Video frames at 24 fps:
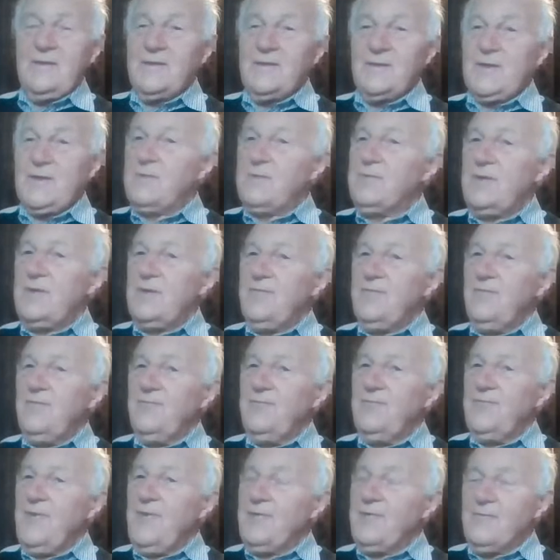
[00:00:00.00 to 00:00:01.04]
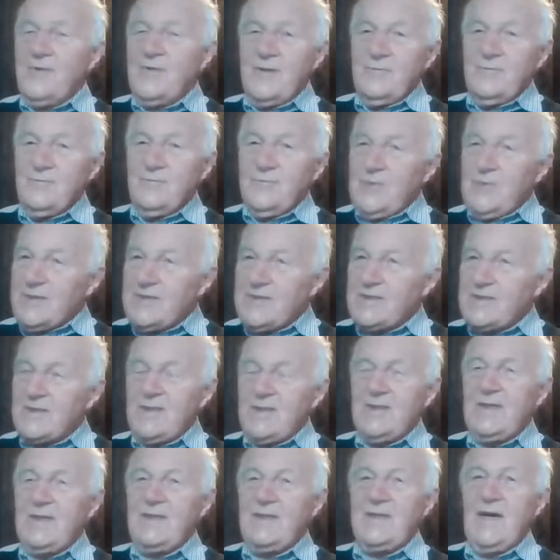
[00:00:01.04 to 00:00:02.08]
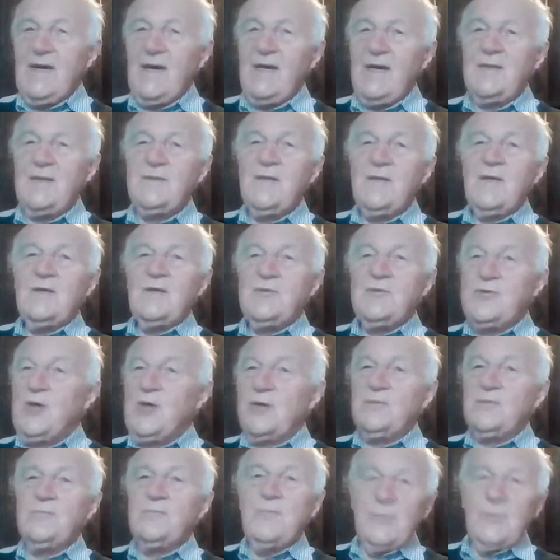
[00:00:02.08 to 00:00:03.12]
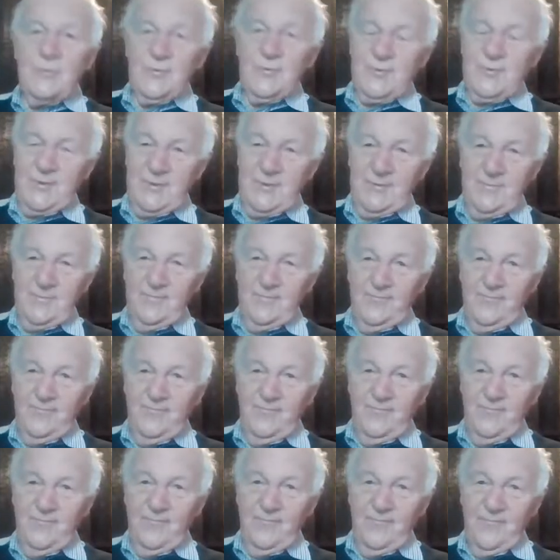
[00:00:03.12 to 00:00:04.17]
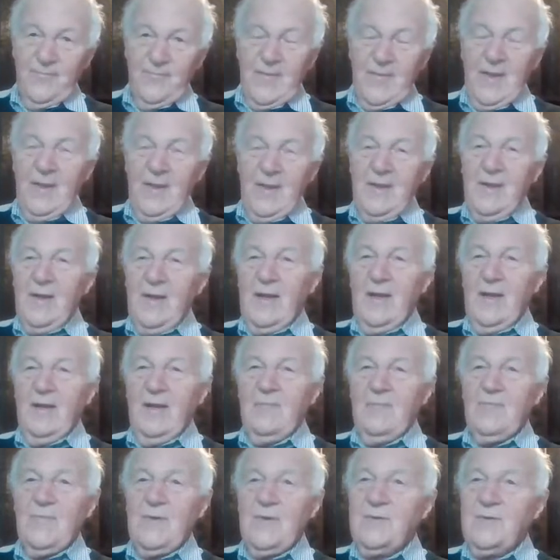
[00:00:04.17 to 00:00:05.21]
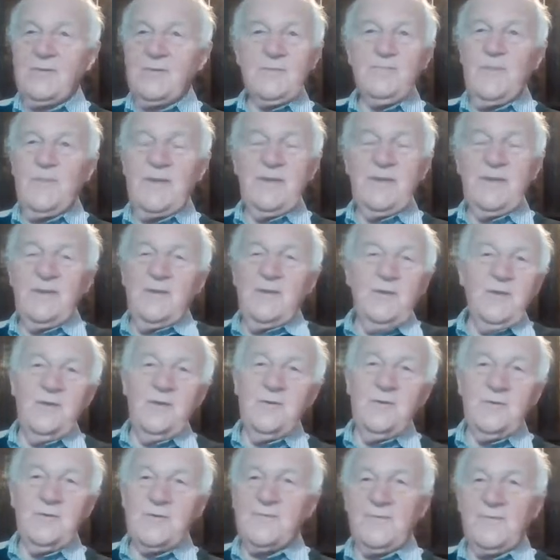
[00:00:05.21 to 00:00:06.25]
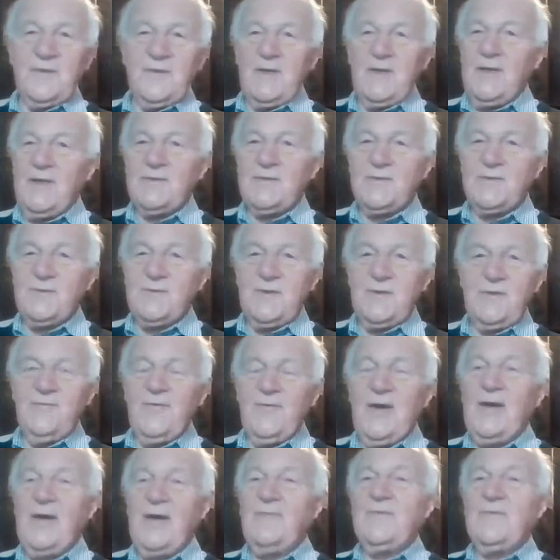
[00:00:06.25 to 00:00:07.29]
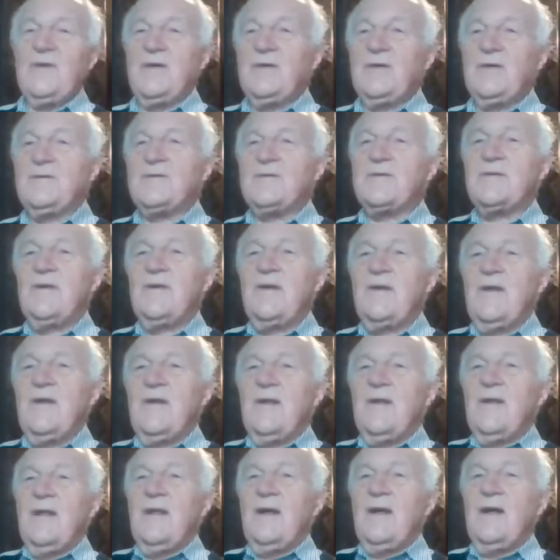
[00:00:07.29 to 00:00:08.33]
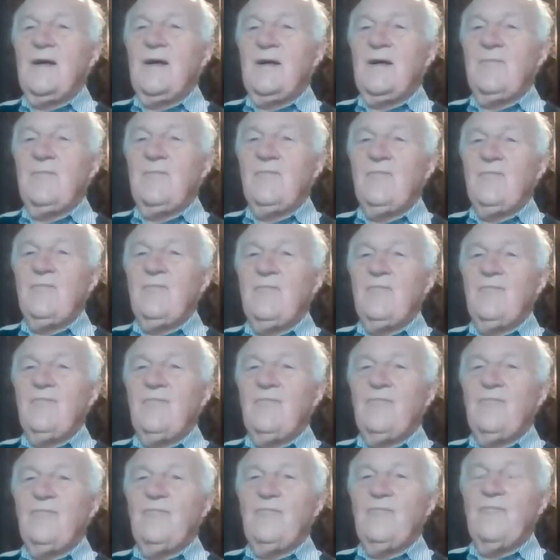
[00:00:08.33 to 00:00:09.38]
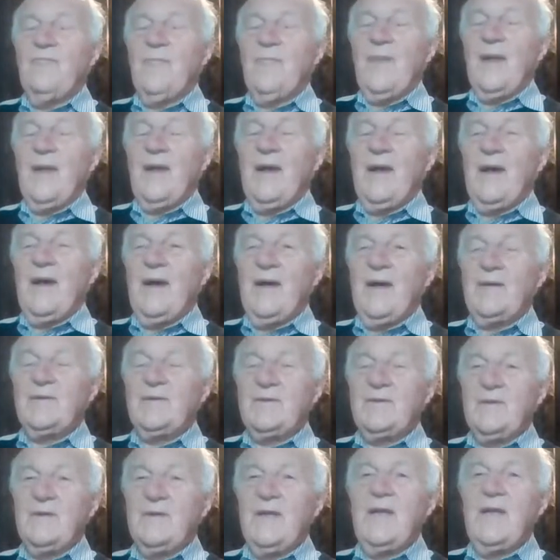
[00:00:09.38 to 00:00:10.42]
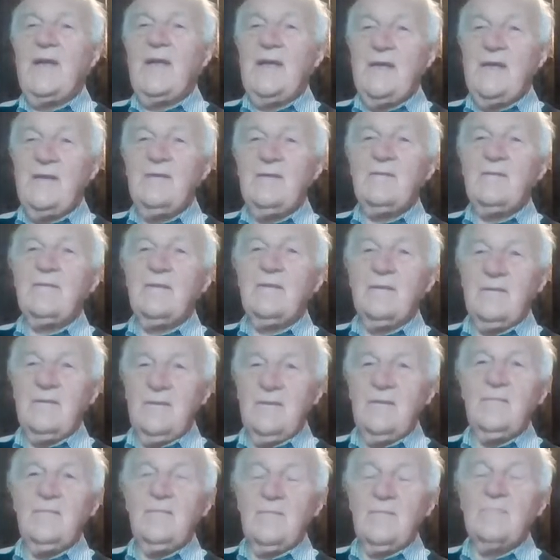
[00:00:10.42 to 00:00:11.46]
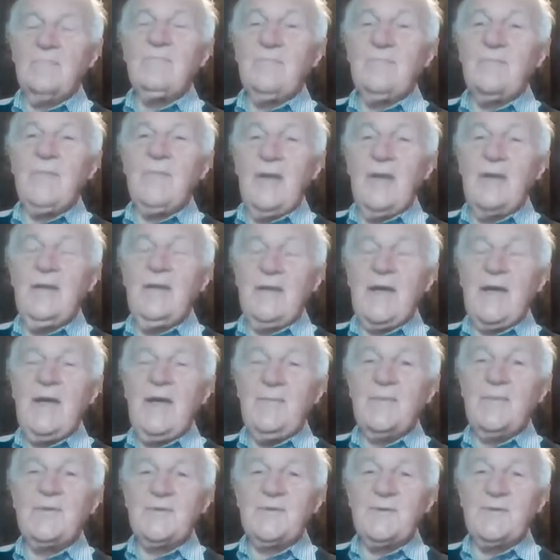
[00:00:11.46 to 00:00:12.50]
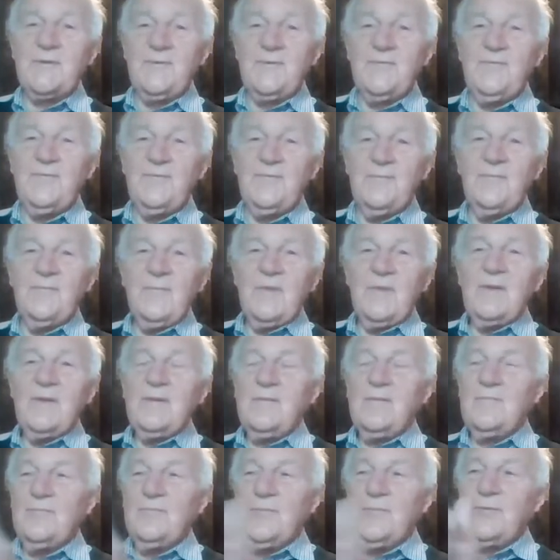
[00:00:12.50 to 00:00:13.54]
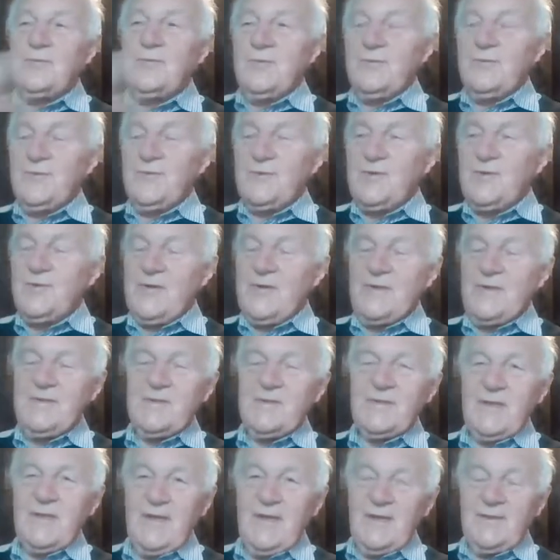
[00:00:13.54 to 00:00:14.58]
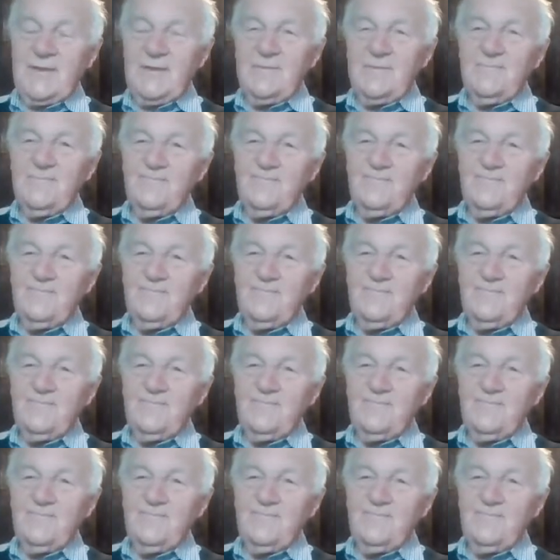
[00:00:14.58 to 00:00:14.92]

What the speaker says: has only very recently died, John Morton, who's been in the news for the last 25 years. And he came and sort of pulled all the threads together.